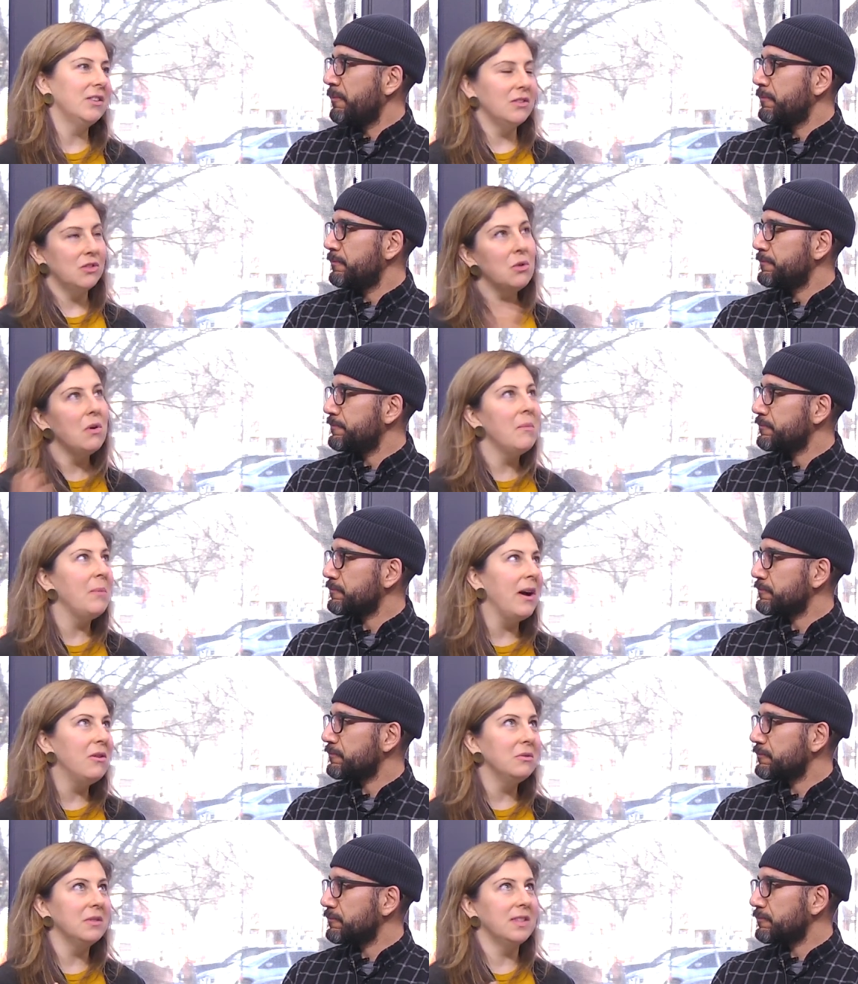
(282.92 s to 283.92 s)
Speaker 1: so
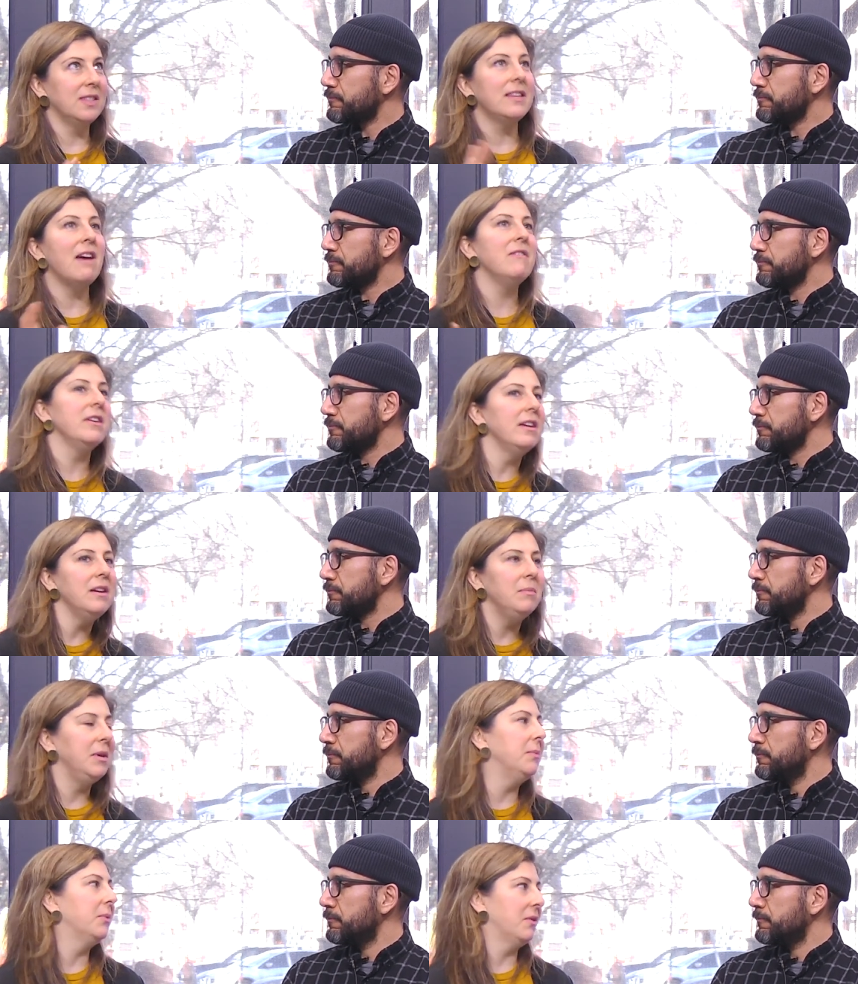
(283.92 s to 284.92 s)
about 70
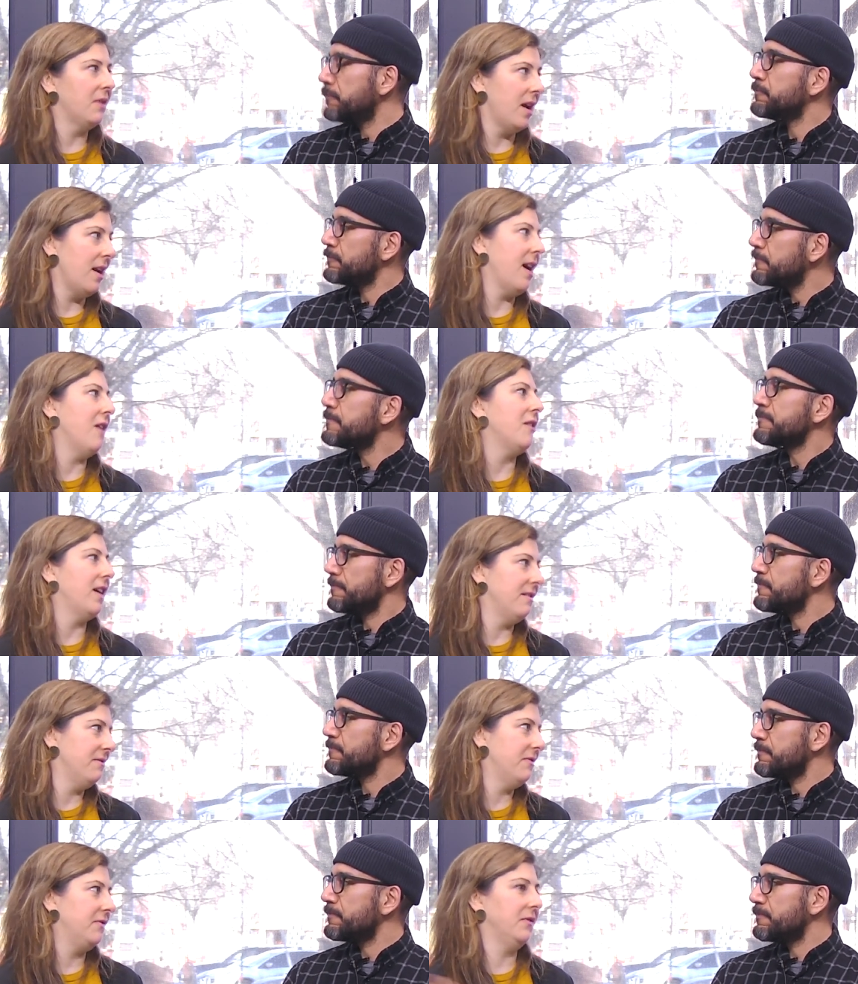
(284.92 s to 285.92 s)
people right now
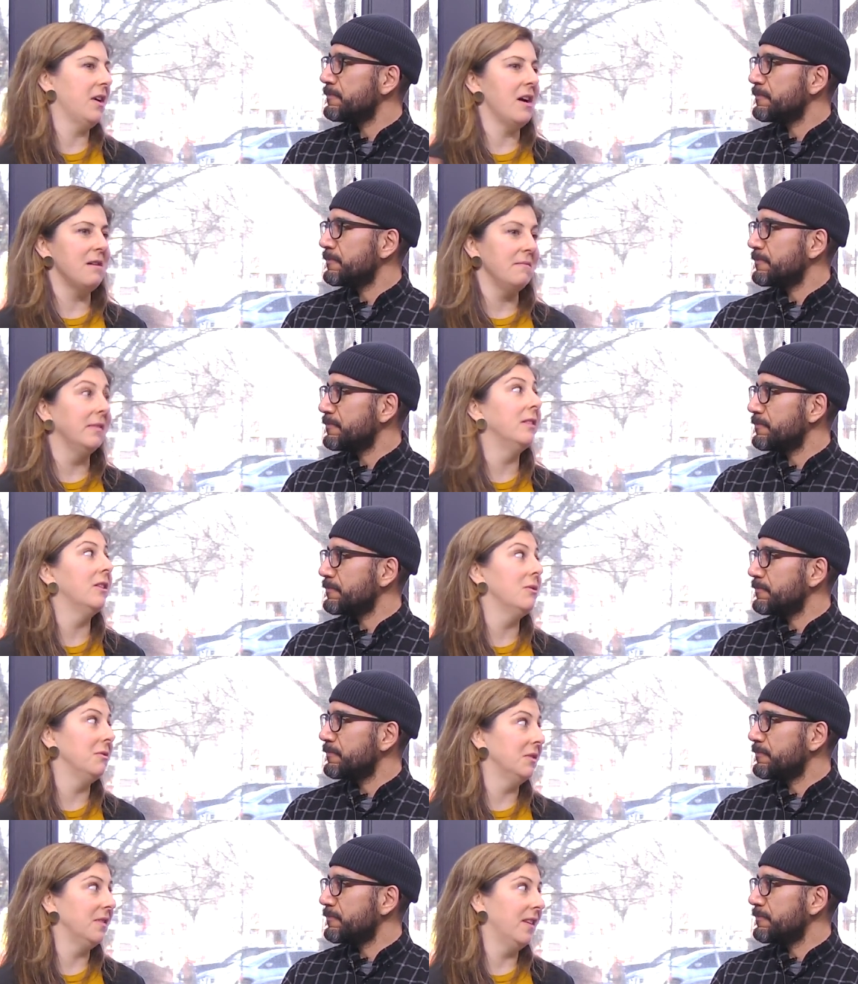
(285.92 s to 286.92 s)
have um,
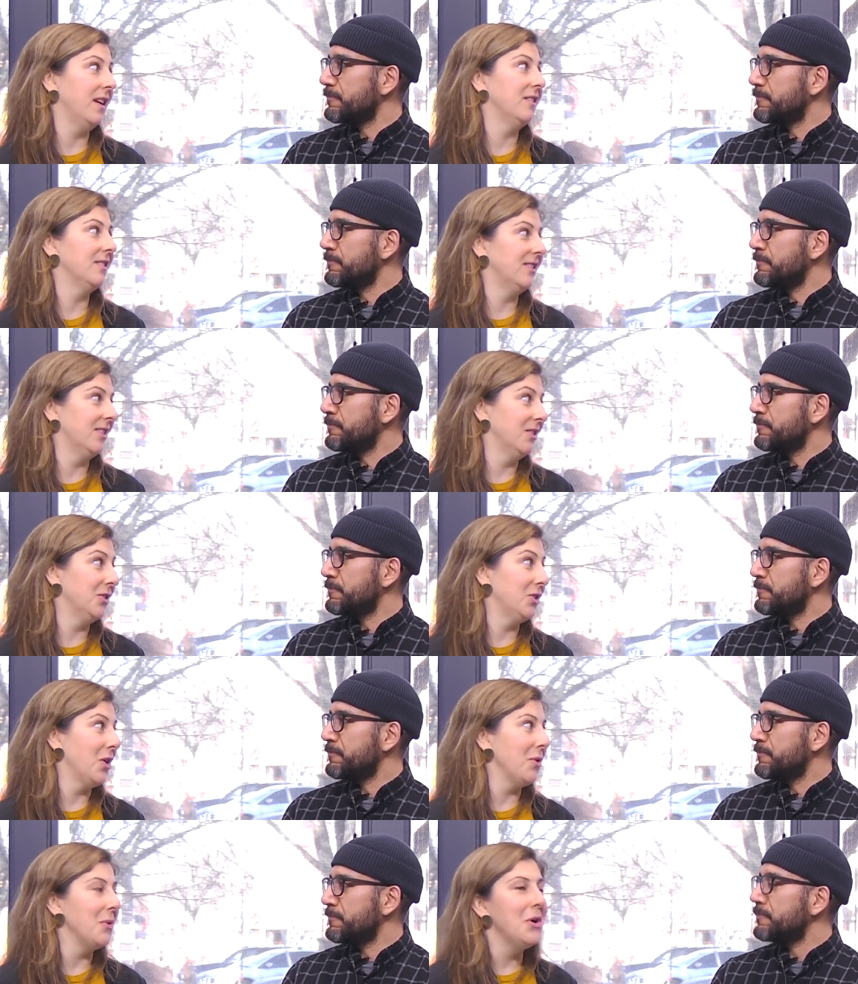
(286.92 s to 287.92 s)
loaned things to the
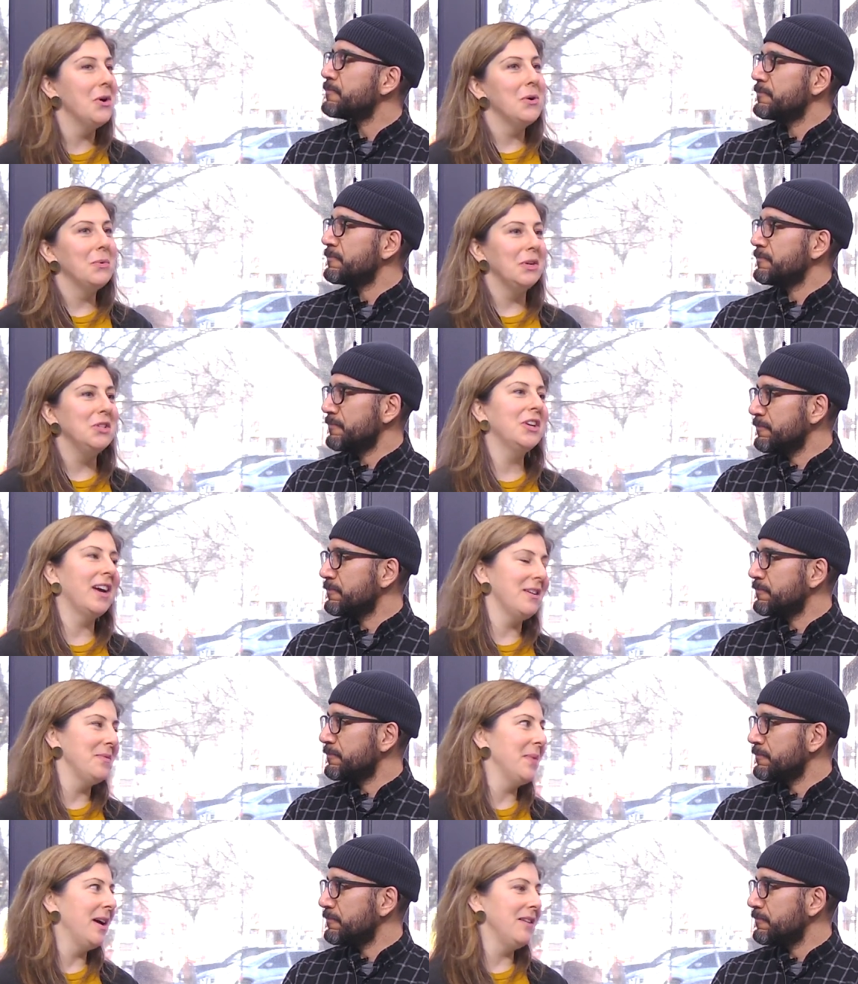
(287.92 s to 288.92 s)
show, mm-hmm. which
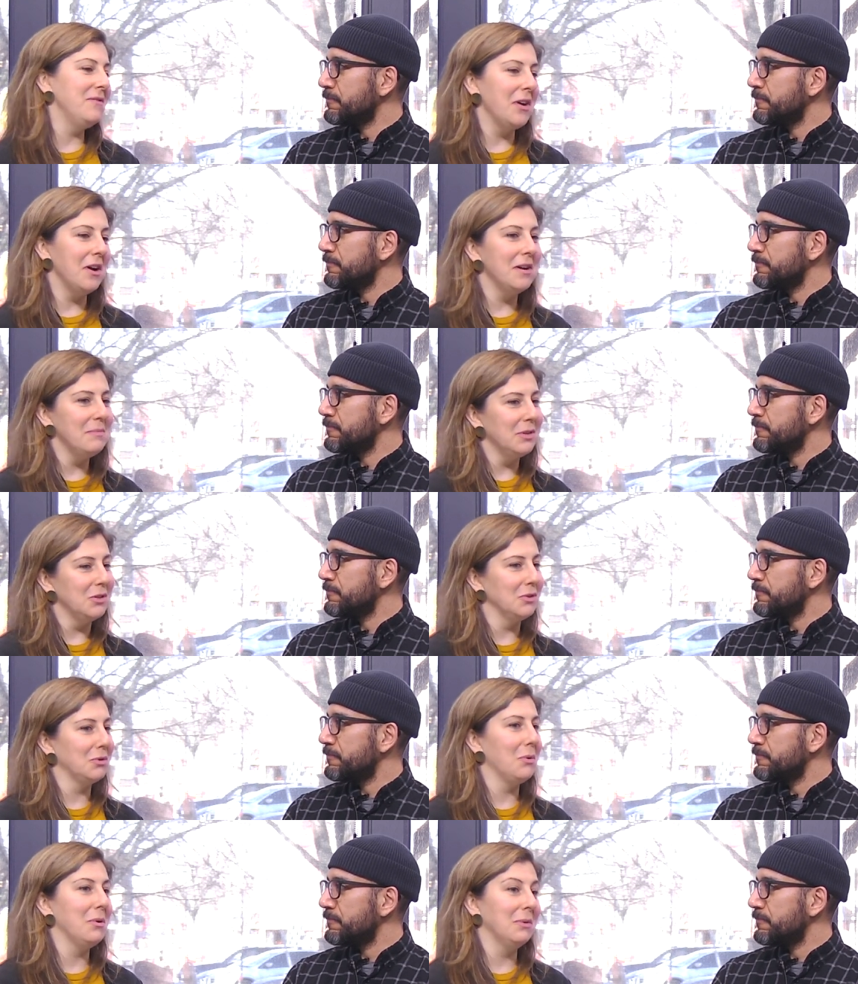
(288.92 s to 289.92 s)
again, my very ambitious
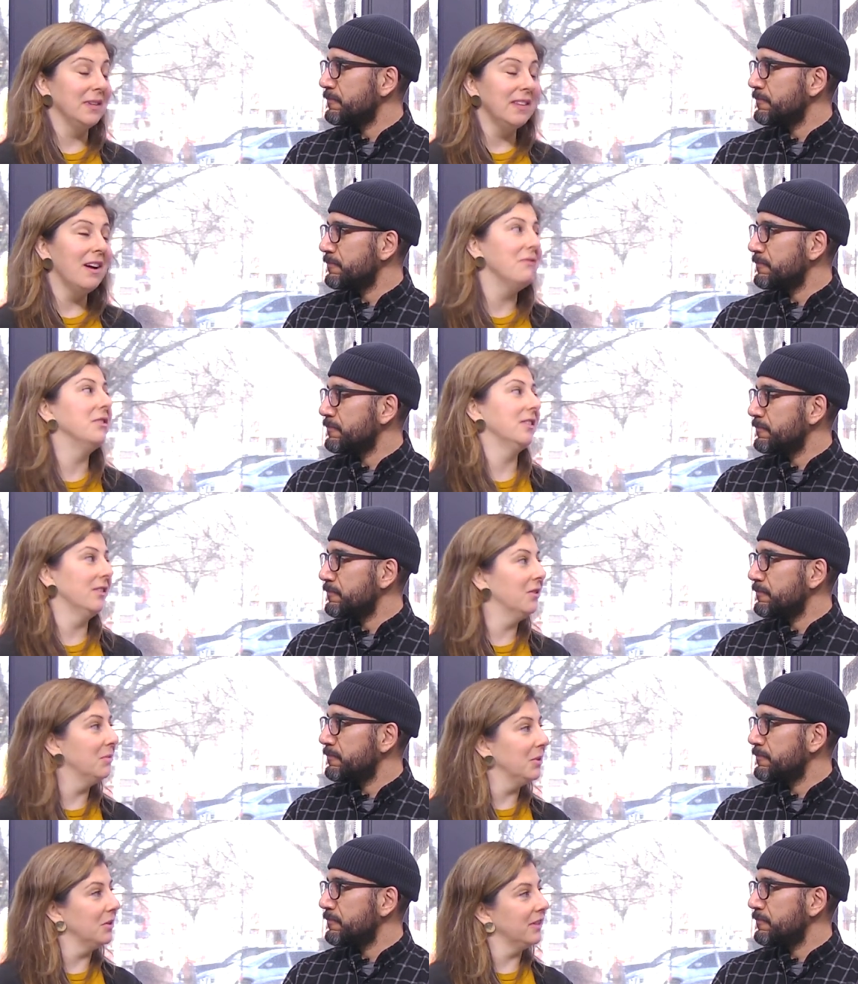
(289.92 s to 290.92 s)
goal was every single
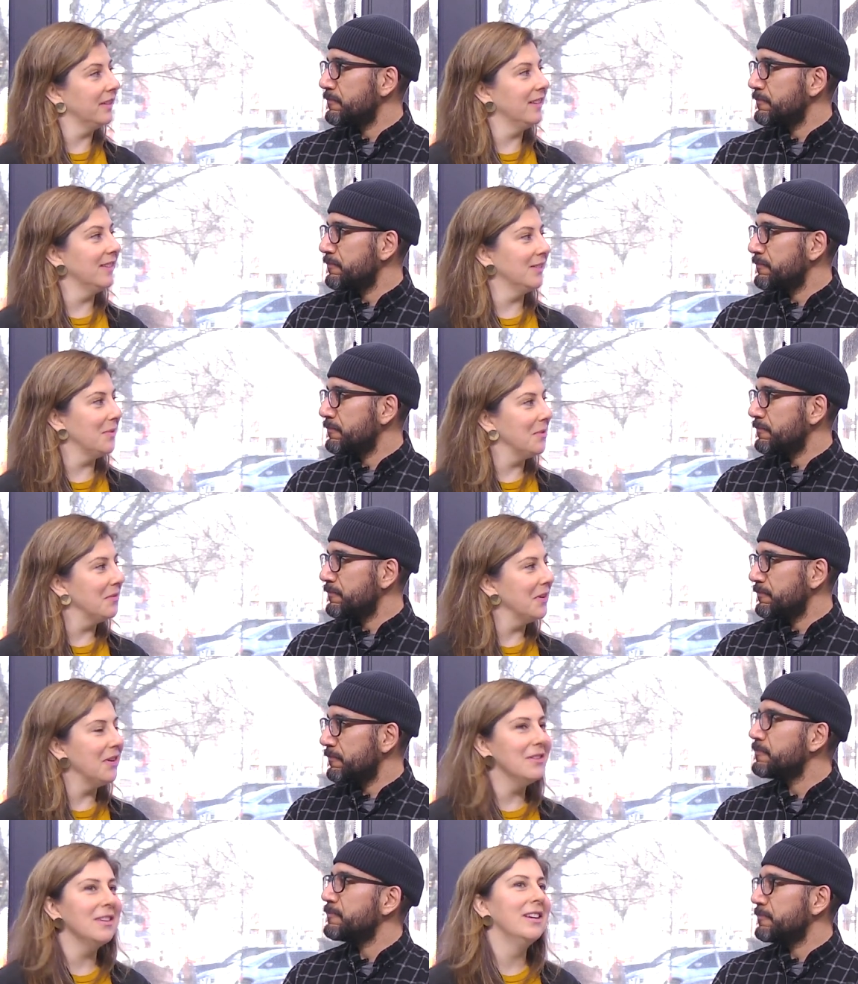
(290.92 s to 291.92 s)
person in Somerville.